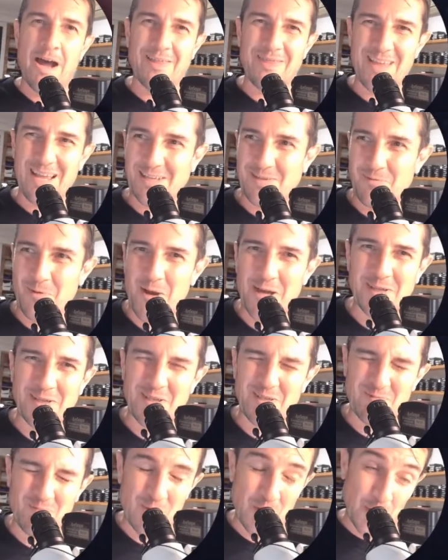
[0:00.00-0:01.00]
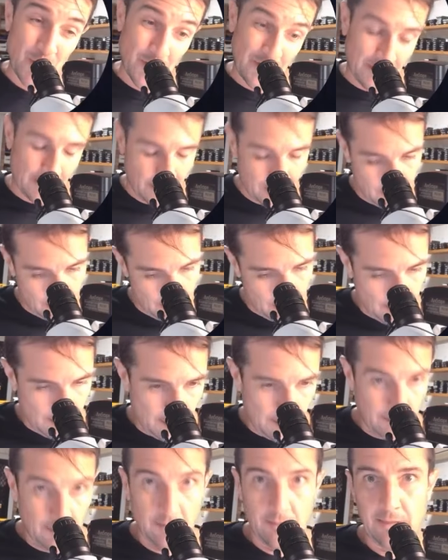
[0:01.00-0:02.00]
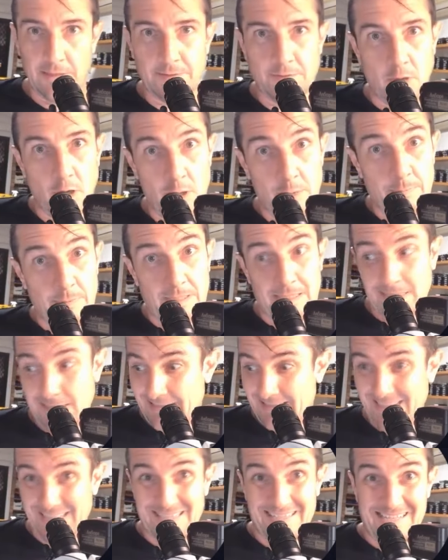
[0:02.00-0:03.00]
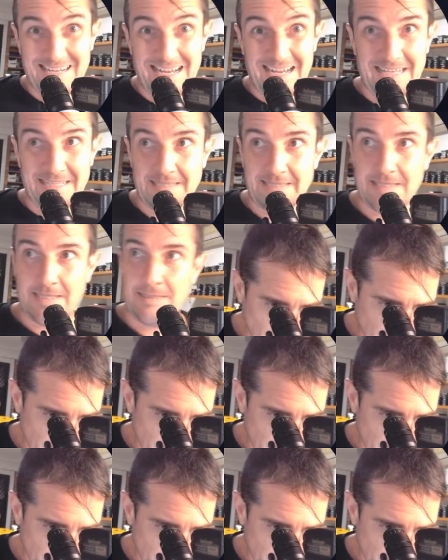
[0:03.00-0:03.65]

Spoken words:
That's why it didn't work. Let's hope this does.